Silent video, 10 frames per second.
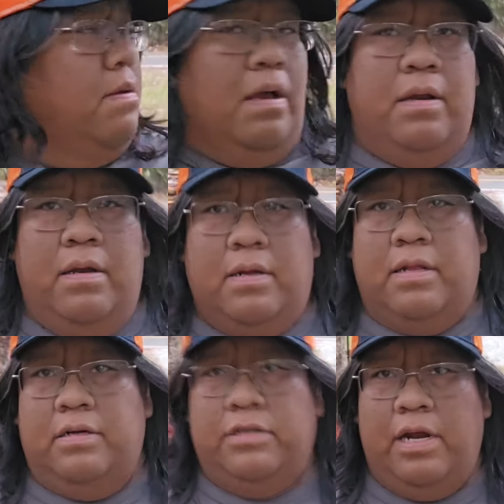unhook
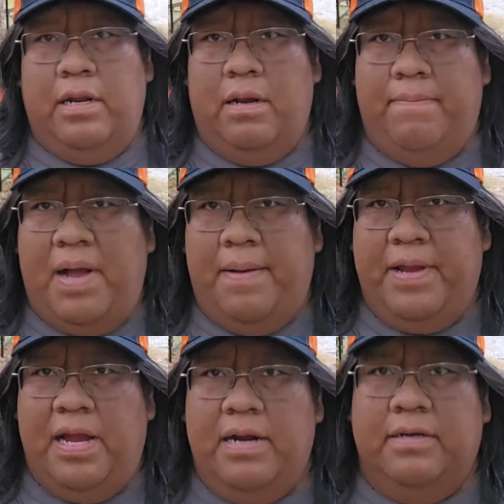their trailer at
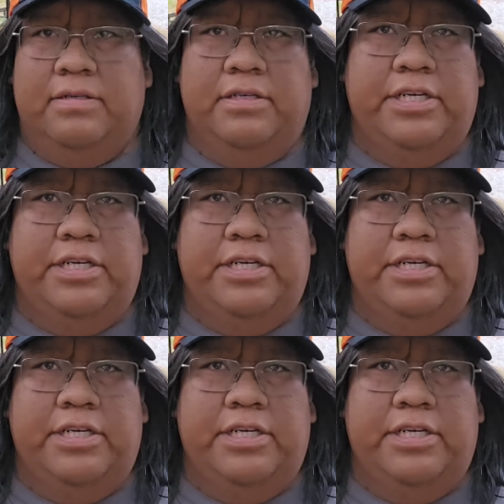Bobby Harris's